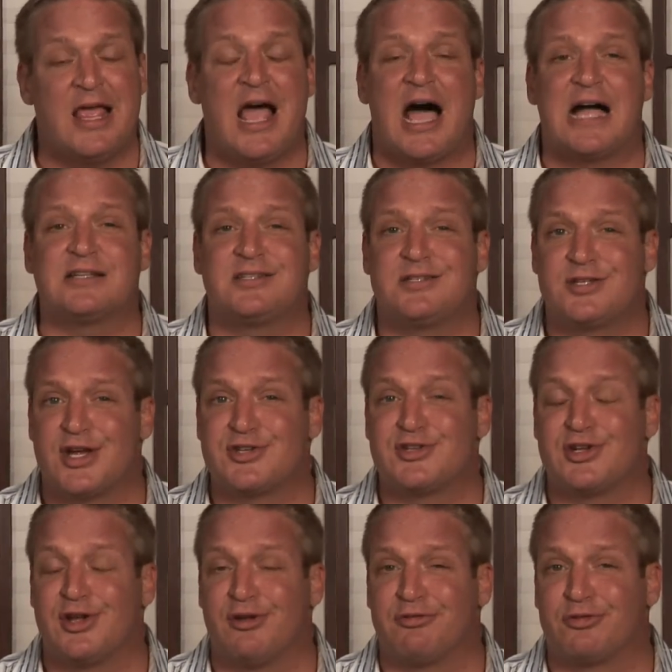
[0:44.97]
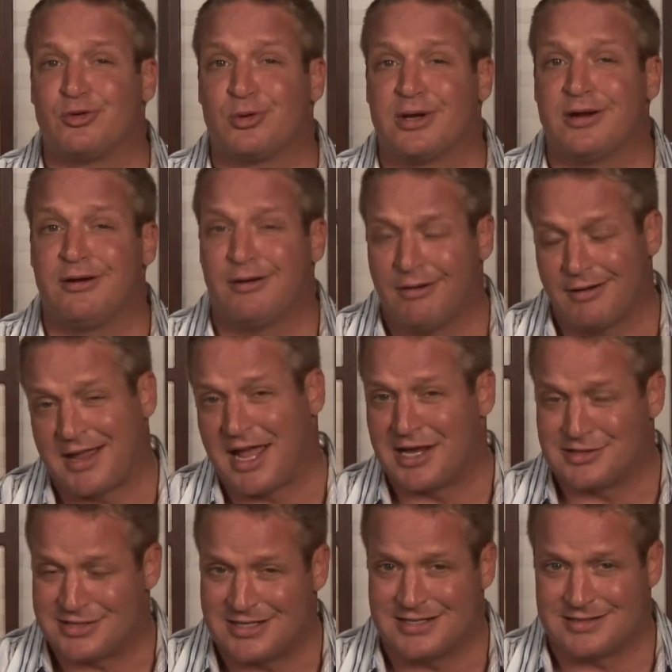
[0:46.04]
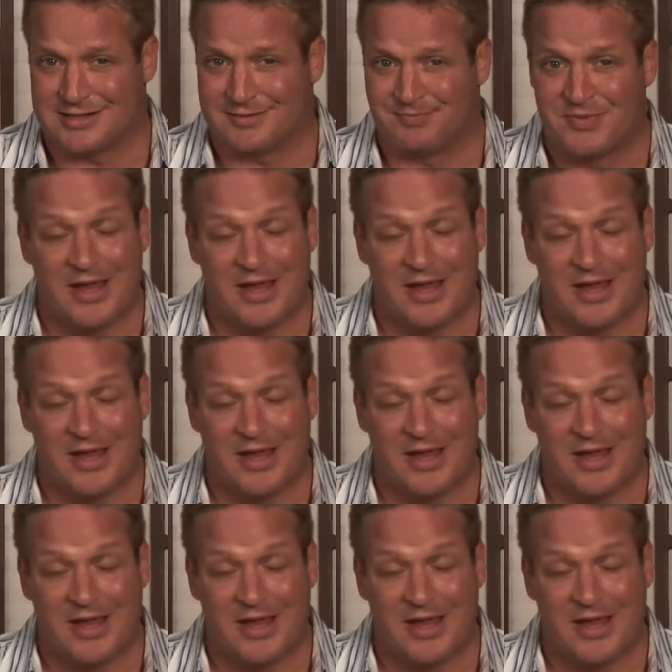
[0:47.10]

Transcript: I suggest you go during hurricane season.